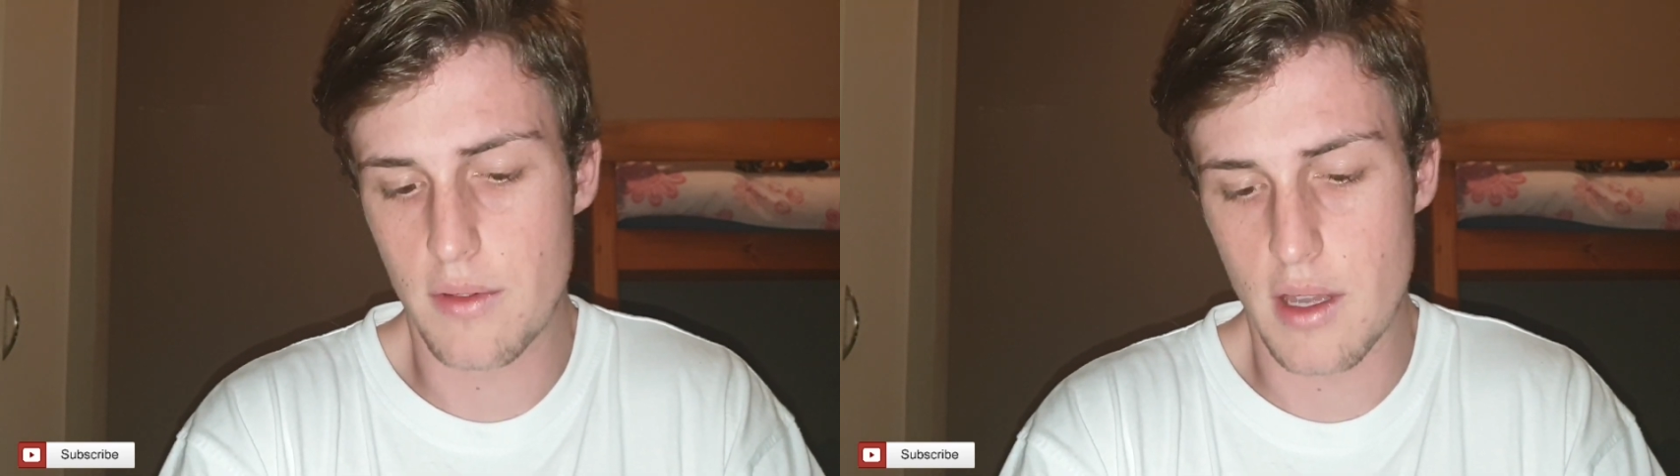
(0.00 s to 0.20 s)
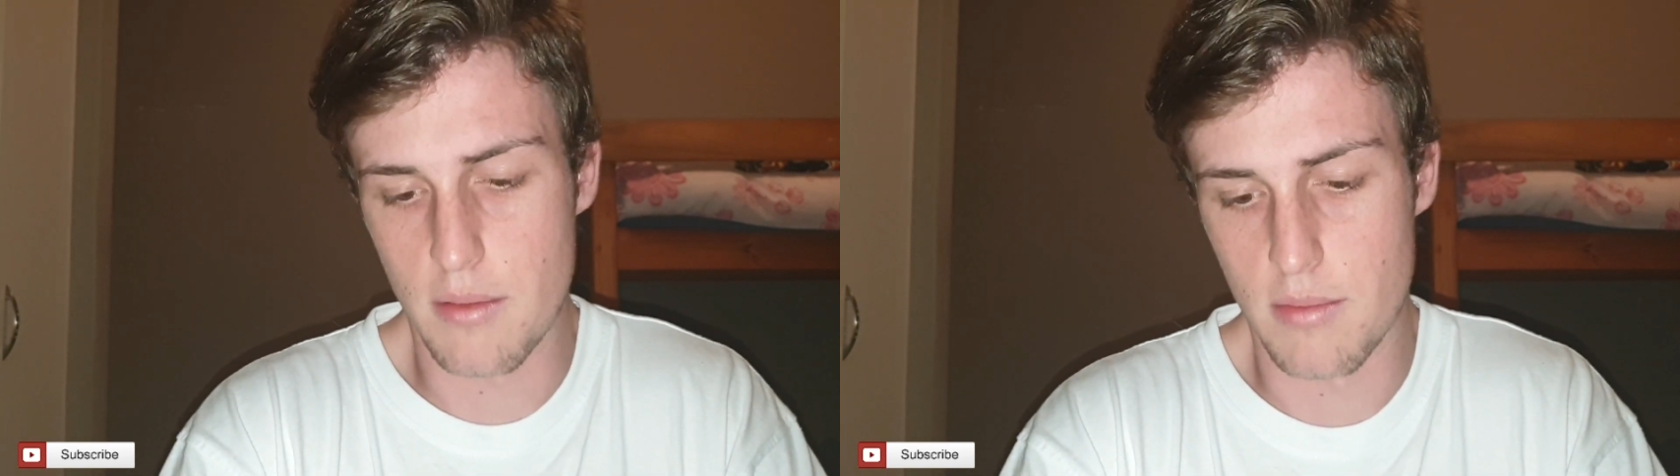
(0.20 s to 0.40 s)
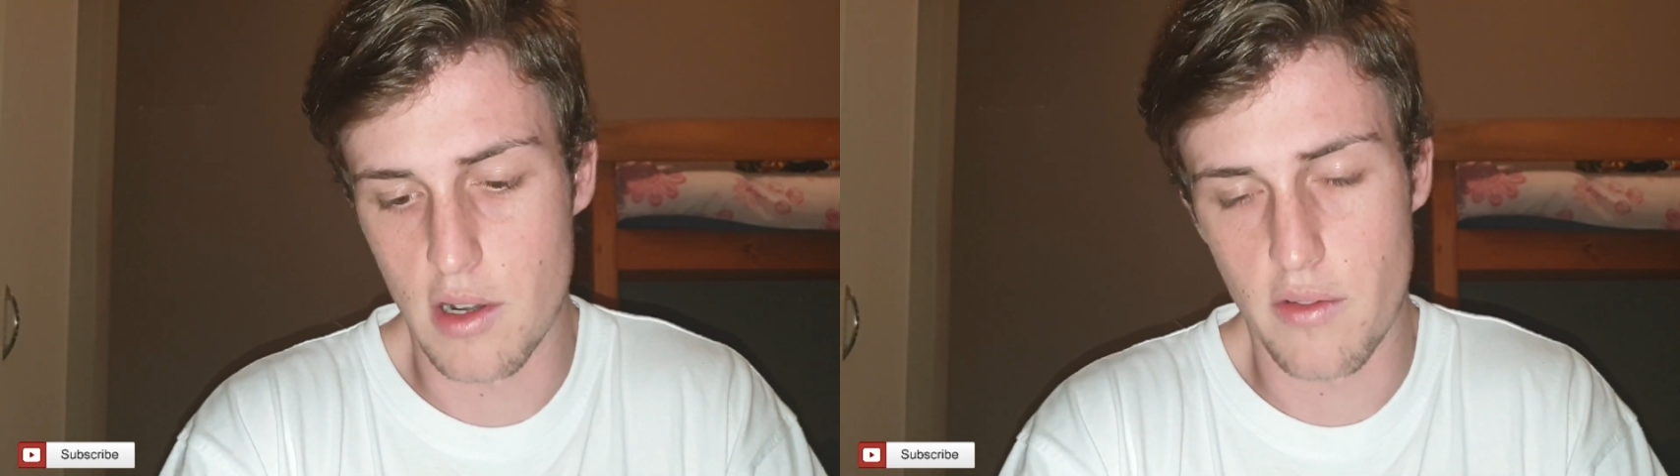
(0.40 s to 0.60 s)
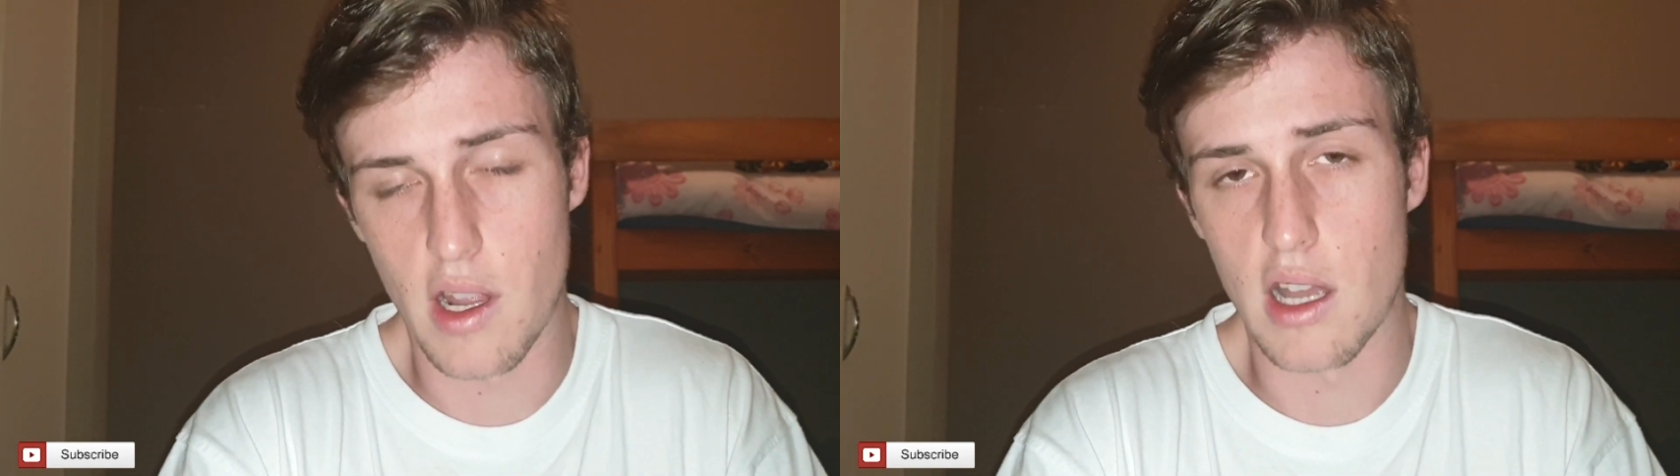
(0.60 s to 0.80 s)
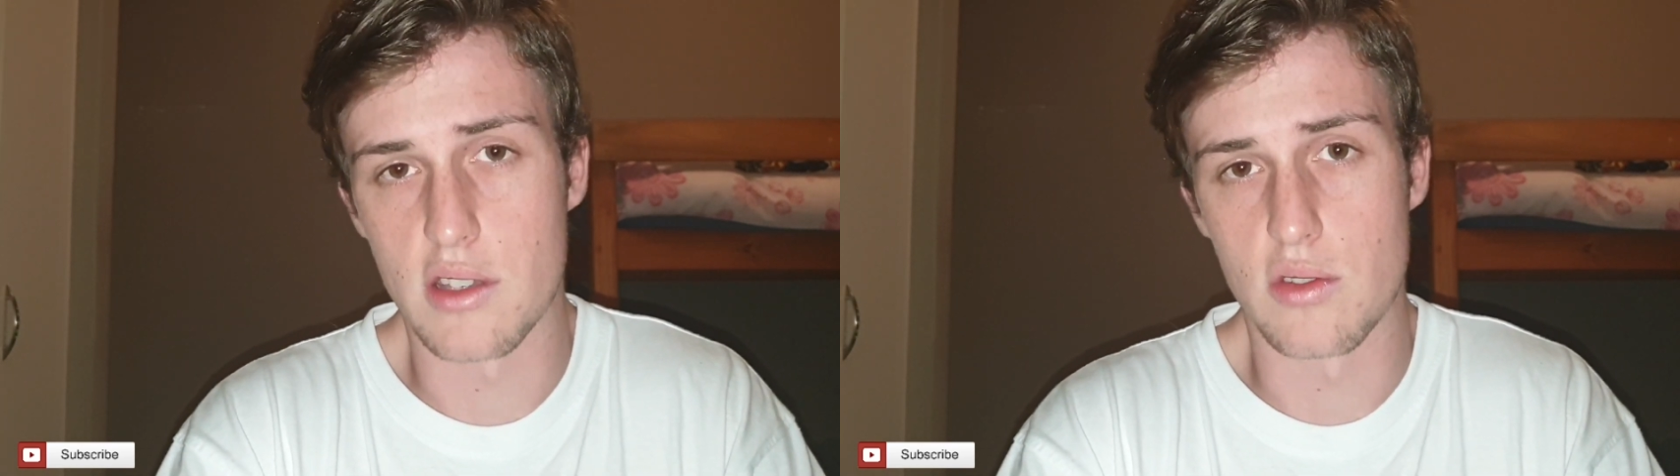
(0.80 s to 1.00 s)
a lot of the
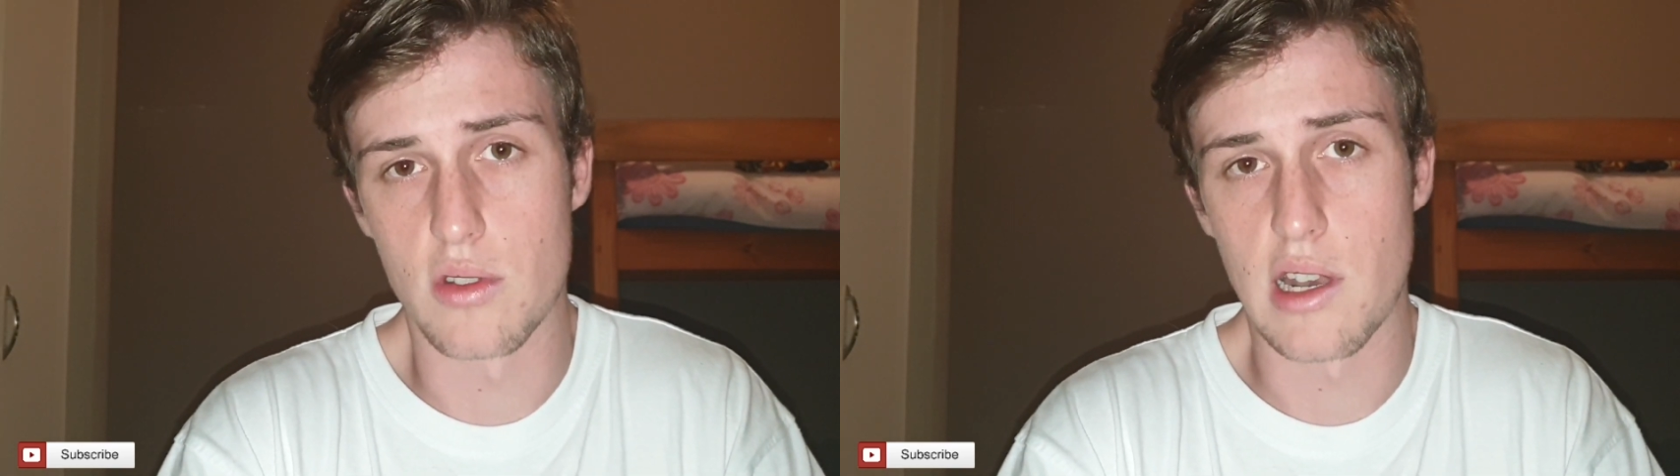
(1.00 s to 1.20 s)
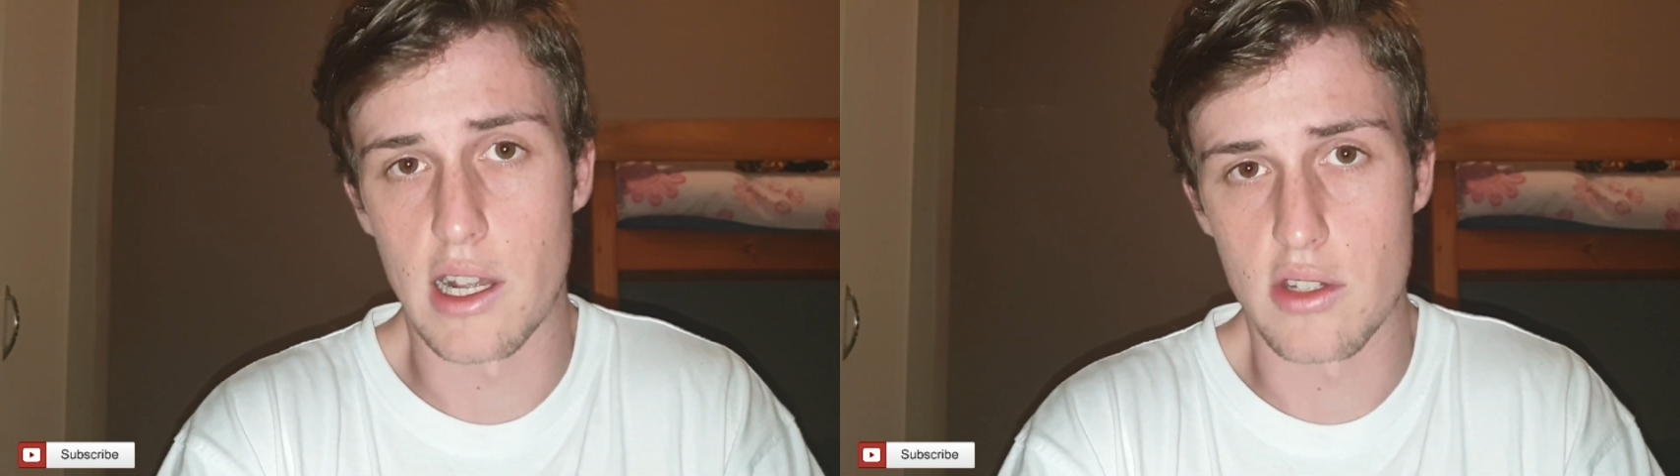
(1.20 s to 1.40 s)
guys like